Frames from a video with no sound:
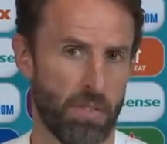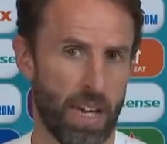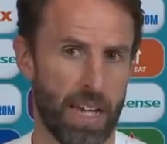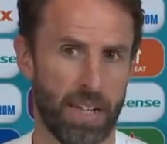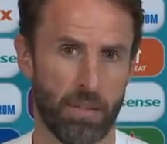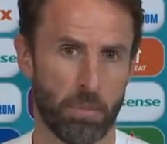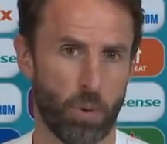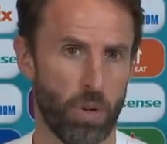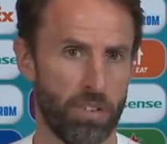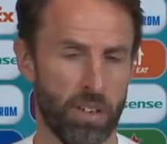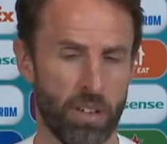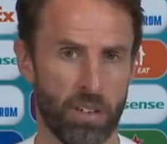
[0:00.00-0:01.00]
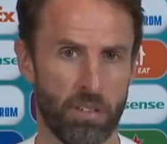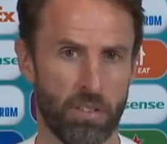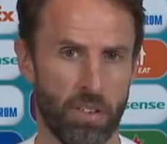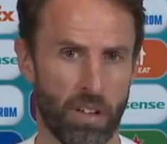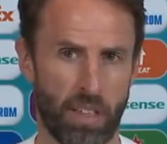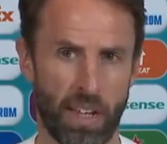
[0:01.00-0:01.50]
eight boys in
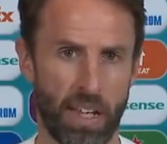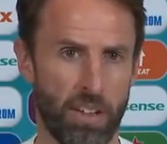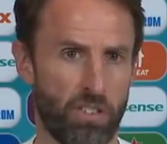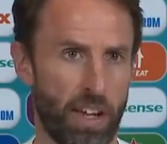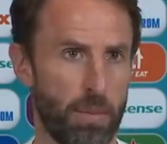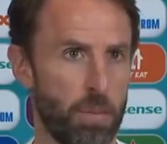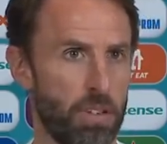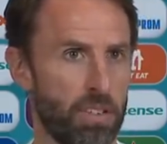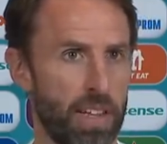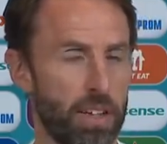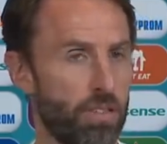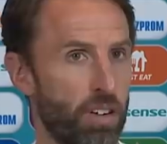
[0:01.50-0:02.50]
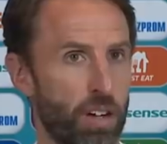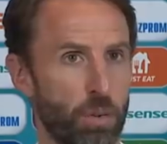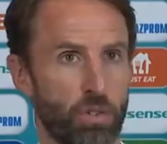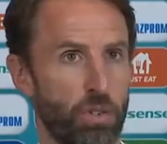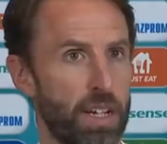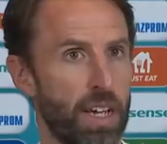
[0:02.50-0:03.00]
the Champions League final
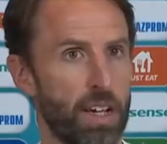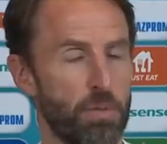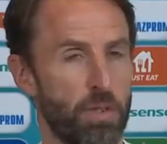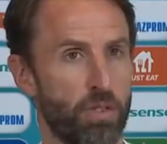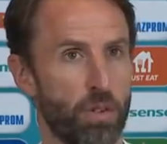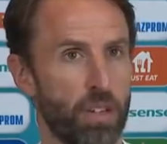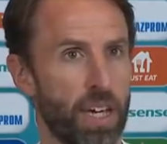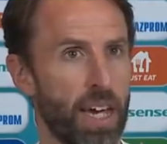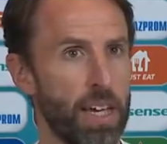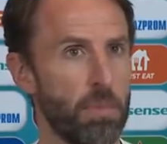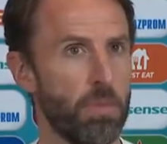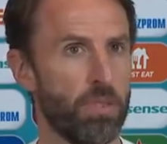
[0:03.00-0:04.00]
3 days before the game.